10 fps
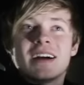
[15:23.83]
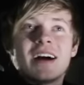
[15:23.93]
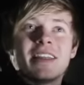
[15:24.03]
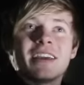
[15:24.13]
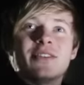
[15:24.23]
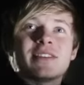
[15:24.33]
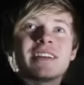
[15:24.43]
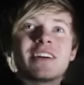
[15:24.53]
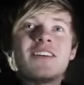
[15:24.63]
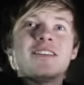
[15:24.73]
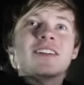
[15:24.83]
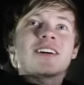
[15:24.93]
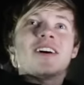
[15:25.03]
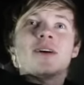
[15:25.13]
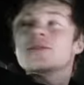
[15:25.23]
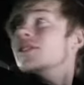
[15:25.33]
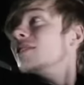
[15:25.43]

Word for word: I think he was like calling the cops or